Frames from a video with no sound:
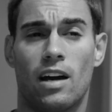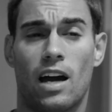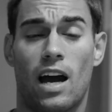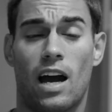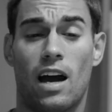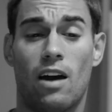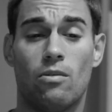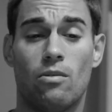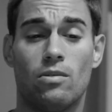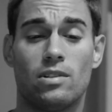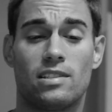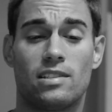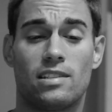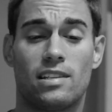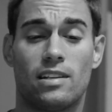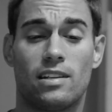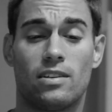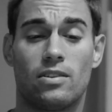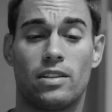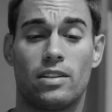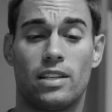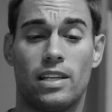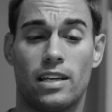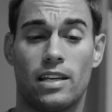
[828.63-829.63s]
I would
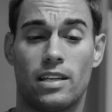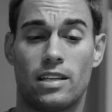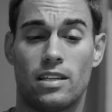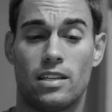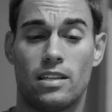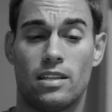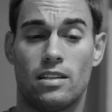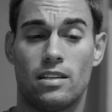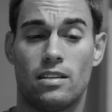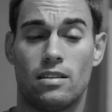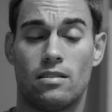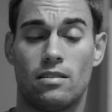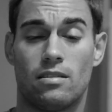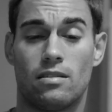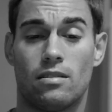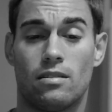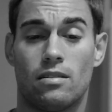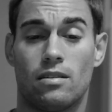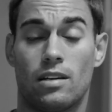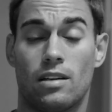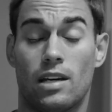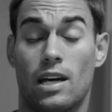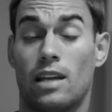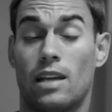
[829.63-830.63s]
tell Nikki,
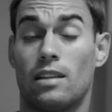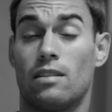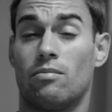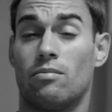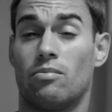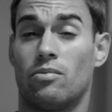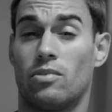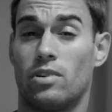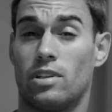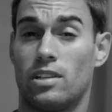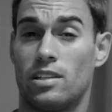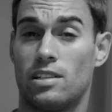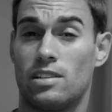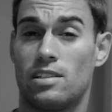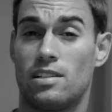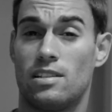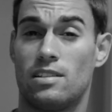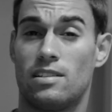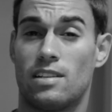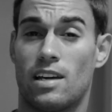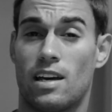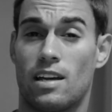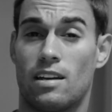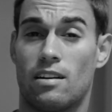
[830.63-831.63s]
at the point that
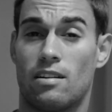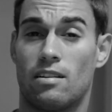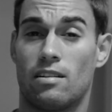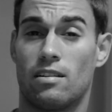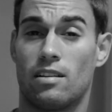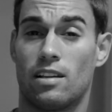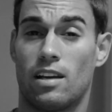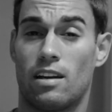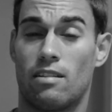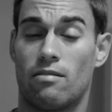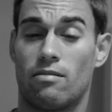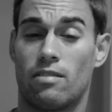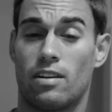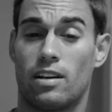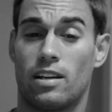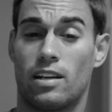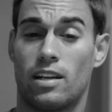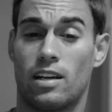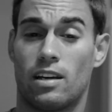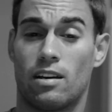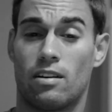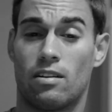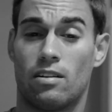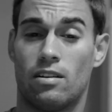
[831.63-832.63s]
she's at in her life right
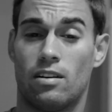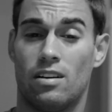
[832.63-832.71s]
now,